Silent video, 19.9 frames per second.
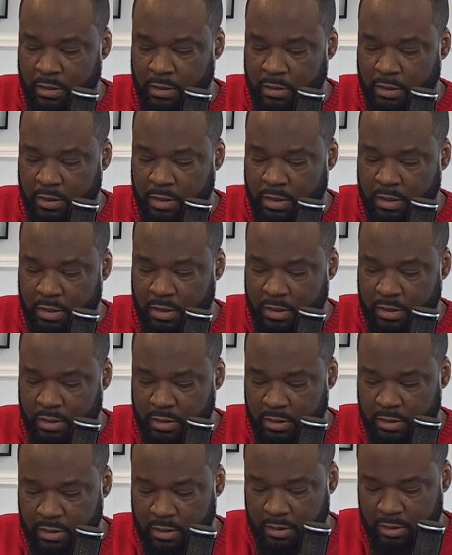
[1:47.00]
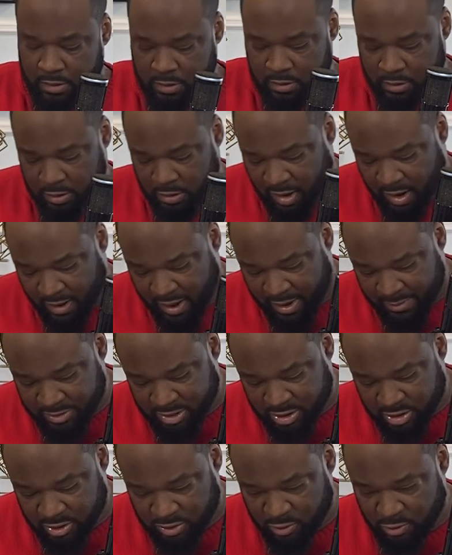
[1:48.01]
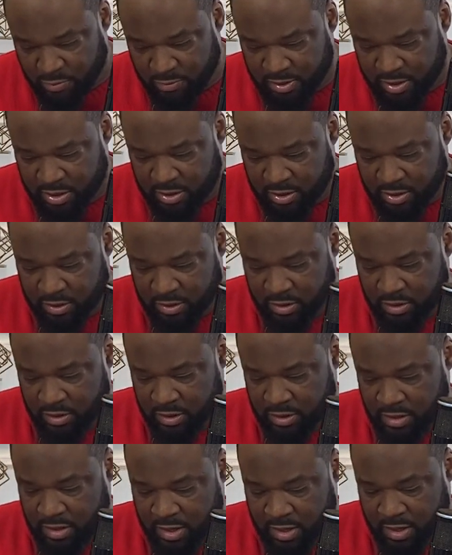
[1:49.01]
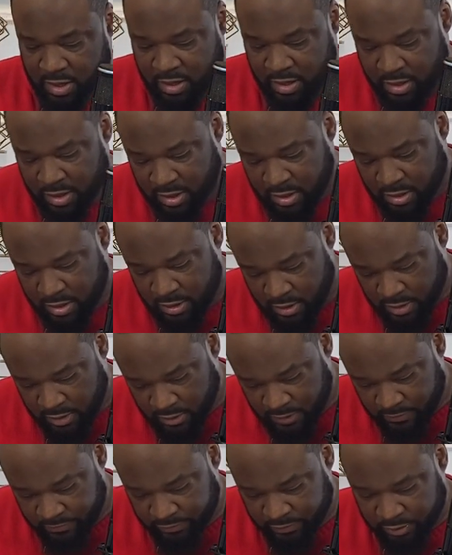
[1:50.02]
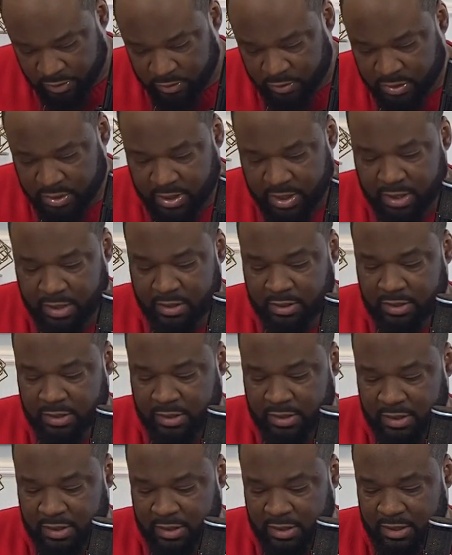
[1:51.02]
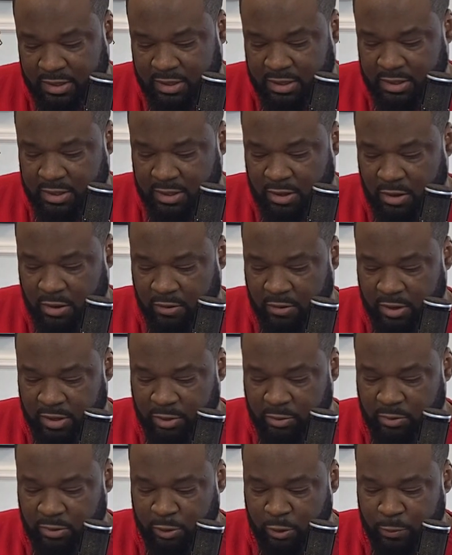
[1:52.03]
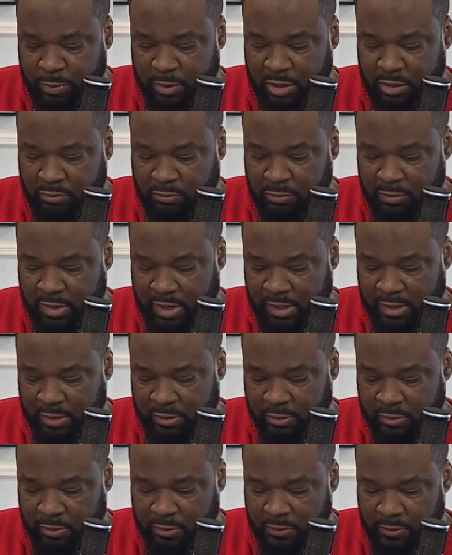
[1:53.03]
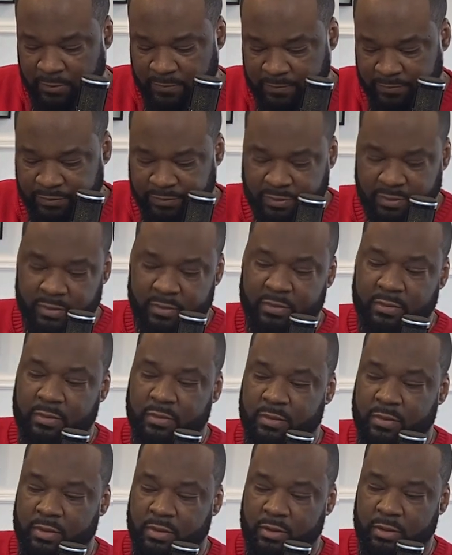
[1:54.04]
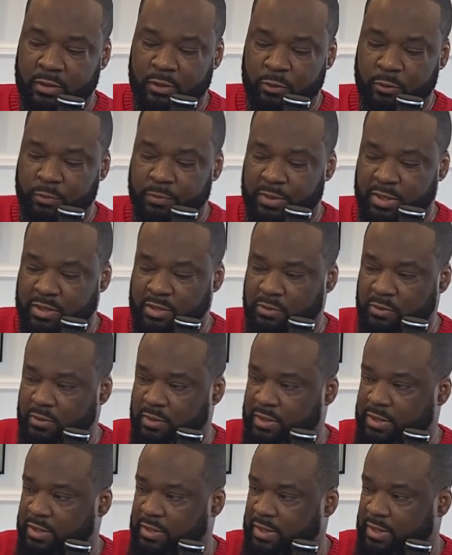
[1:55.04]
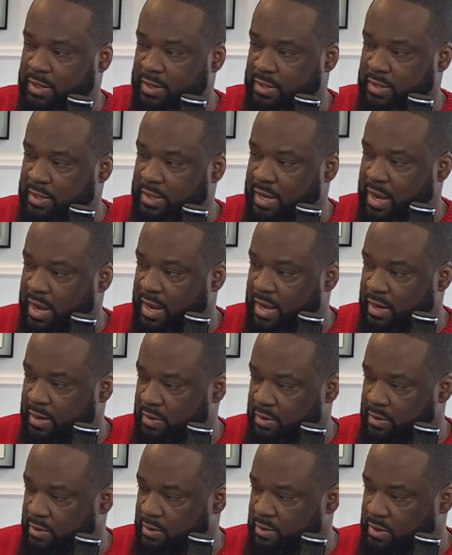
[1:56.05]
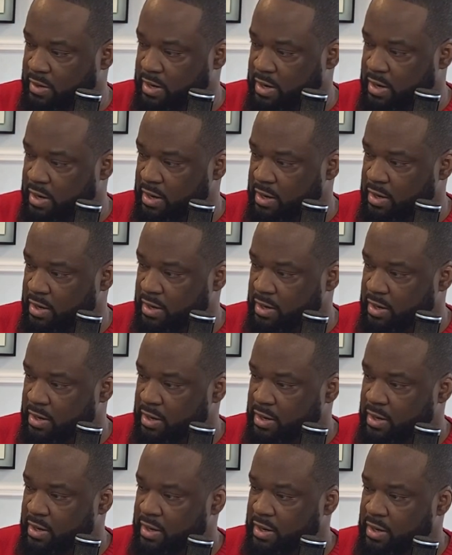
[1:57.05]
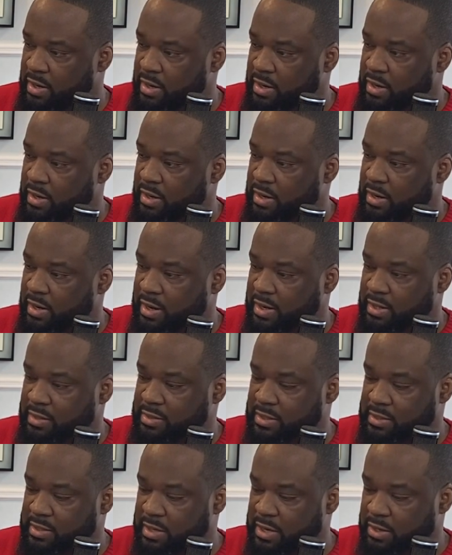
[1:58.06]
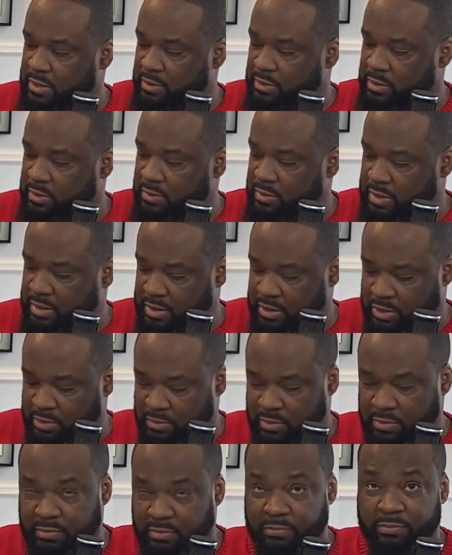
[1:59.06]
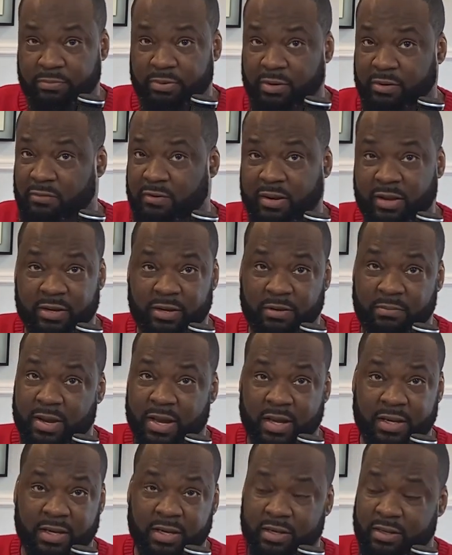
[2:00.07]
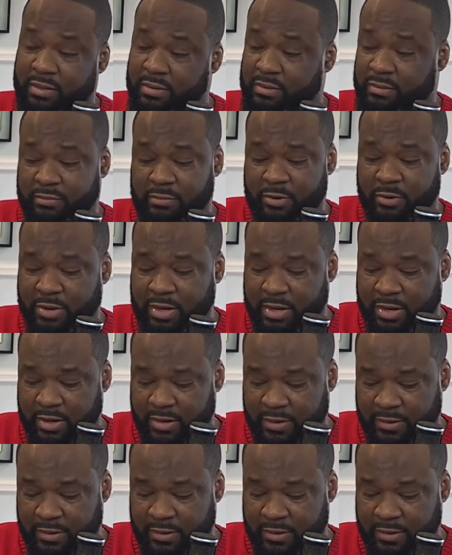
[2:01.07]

Yeah. So I'm assuming you take this, you loop it through that little loop that's on there like that. Okay. I guess that's how you do it. And then you would put it around your body. Okay.